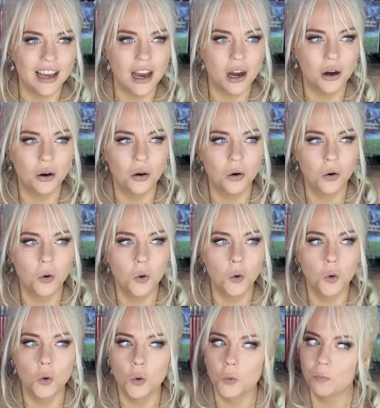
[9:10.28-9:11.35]

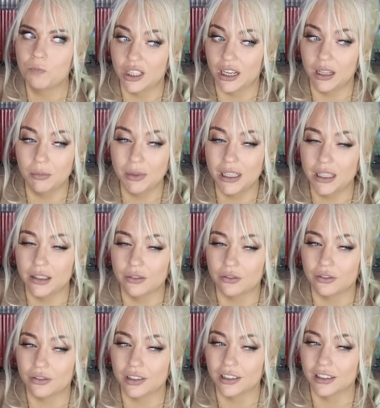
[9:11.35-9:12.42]
Now, tell me
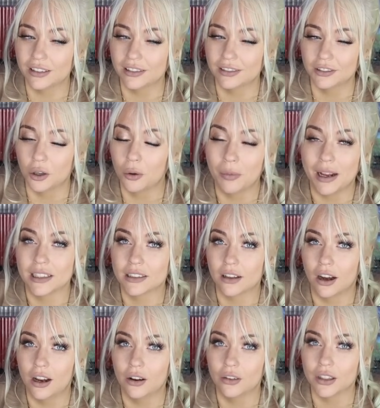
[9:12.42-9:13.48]
if No Man's
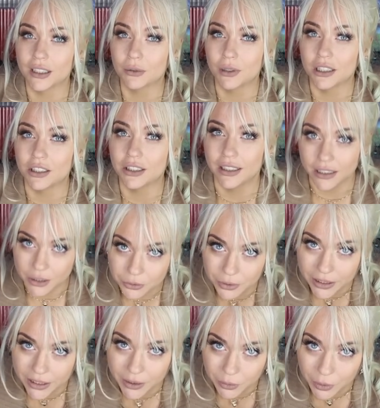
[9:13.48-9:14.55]
Sky on the Switch is
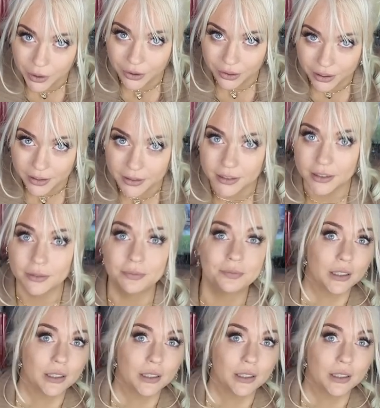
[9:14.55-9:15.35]
really worth it,